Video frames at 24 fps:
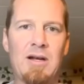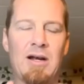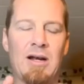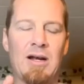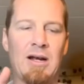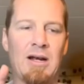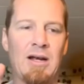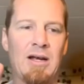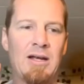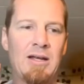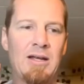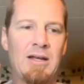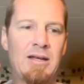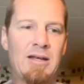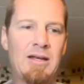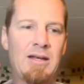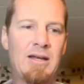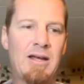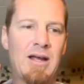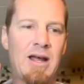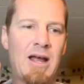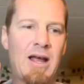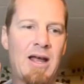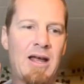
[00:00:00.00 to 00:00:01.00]
I
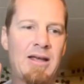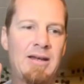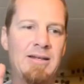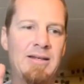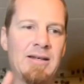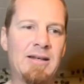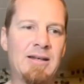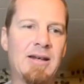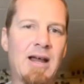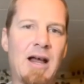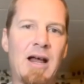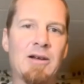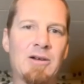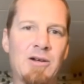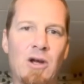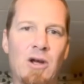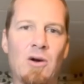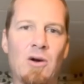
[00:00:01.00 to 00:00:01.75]
did not know.